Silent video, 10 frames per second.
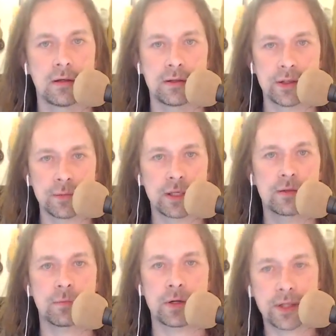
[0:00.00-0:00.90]
something
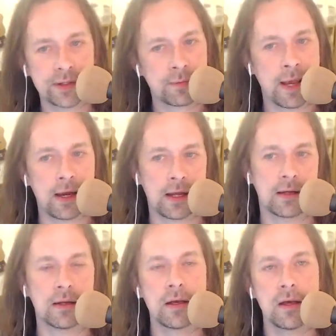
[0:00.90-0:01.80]
to participate
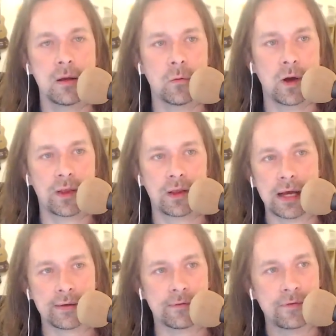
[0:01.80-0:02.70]
in with a
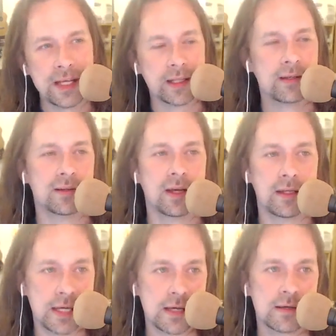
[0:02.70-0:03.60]
lot of feelings and
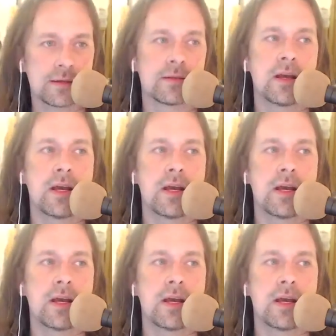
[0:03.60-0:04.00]
ideas